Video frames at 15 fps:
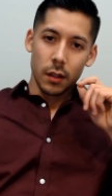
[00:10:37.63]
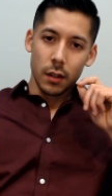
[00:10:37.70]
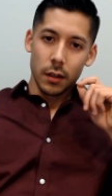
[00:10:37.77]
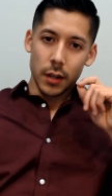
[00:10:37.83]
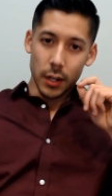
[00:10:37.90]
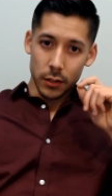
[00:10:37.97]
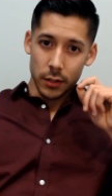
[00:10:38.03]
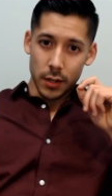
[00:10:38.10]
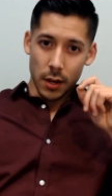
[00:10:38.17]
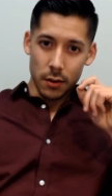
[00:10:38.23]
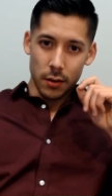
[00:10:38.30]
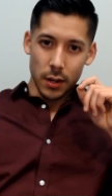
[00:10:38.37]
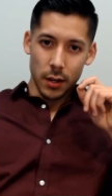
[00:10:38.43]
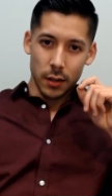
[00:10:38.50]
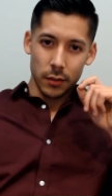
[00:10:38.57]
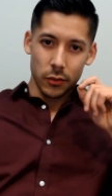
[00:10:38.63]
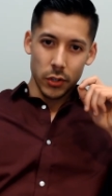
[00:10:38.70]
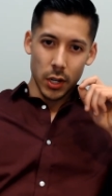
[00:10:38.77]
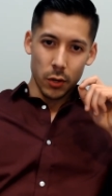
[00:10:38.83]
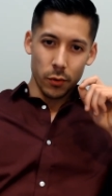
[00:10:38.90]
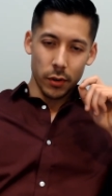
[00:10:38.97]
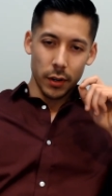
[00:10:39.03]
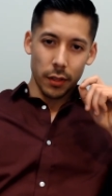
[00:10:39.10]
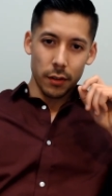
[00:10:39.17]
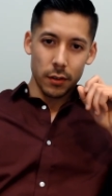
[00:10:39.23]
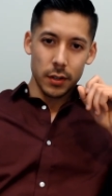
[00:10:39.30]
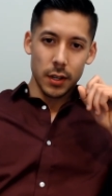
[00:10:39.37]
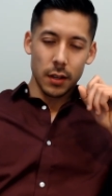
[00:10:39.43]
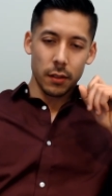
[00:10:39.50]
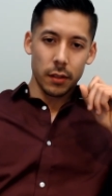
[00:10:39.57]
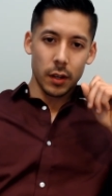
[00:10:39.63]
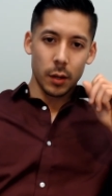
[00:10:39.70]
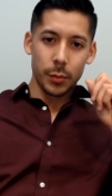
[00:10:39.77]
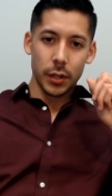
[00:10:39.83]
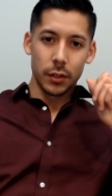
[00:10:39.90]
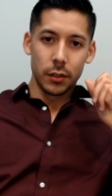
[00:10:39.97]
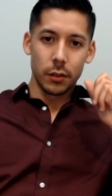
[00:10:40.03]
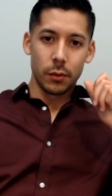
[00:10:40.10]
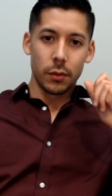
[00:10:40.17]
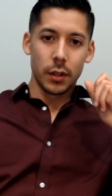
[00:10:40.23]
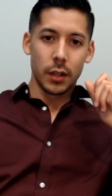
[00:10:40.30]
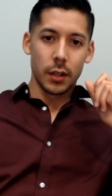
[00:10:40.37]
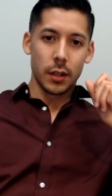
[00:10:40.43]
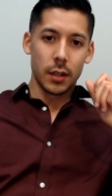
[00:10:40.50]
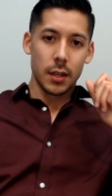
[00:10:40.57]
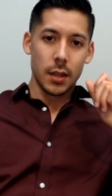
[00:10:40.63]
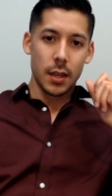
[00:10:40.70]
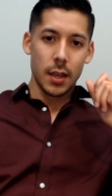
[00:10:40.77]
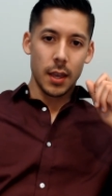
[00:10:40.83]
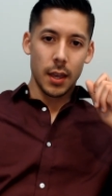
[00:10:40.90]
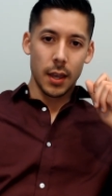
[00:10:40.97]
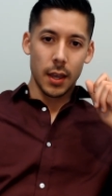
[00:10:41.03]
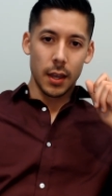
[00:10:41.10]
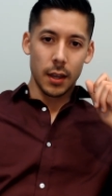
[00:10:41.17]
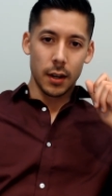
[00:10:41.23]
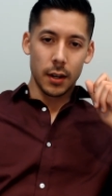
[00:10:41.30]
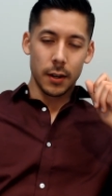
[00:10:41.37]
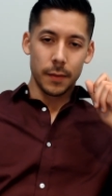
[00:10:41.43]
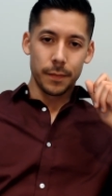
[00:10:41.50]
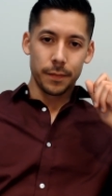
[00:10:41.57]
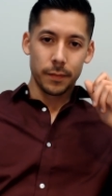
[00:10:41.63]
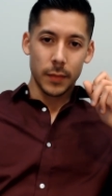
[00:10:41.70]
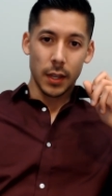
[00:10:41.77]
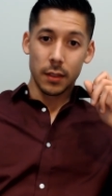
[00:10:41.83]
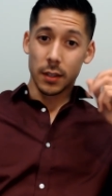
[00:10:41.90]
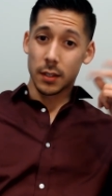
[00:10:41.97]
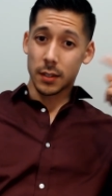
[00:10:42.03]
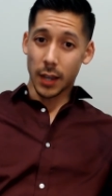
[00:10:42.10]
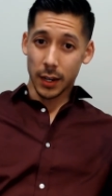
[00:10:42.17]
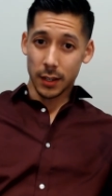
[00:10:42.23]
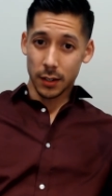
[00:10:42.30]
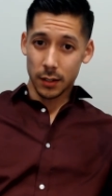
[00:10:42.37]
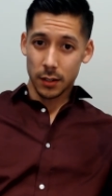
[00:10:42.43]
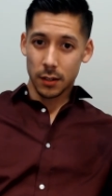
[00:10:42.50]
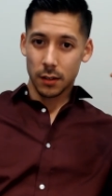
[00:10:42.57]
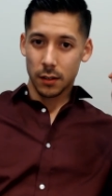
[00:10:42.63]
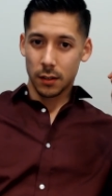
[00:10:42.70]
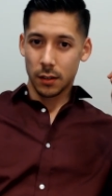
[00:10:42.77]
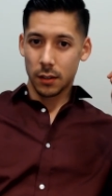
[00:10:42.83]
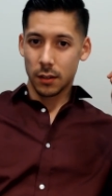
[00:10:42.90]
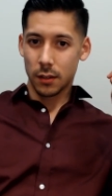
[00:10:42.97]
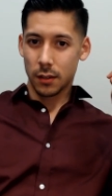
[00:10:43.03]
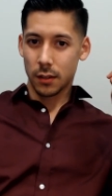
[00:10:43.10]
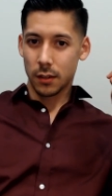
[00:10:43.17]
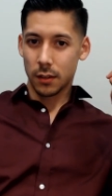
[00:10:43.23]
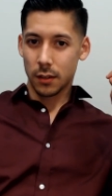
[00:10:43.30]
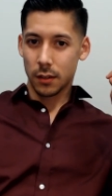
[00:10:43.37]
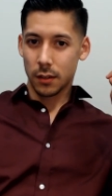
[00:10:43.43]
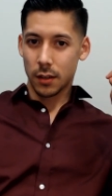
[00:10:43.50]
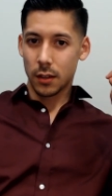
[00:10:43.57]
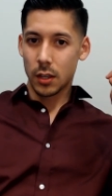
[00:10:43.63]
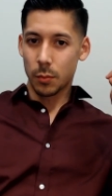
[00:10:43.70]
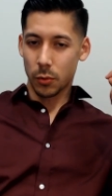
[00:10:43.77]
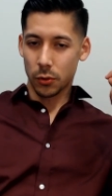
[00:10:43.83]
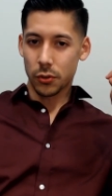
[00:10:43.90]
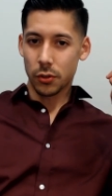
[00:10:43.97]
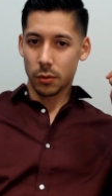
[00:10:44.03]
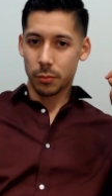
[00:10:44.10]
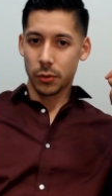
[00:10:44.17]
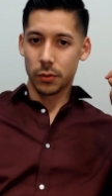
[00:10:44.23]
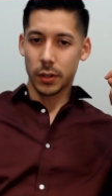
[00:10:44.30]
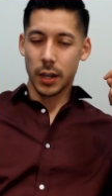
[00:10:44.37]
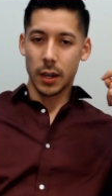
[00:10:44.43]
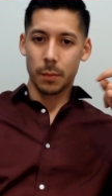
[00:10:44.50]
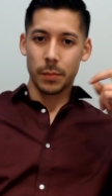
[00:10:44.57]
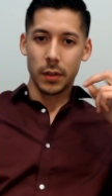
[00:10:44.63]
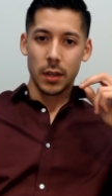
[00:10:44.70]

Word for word: Next Saturday, January 13th, I'll be doing a uh, the second emotional boot camp.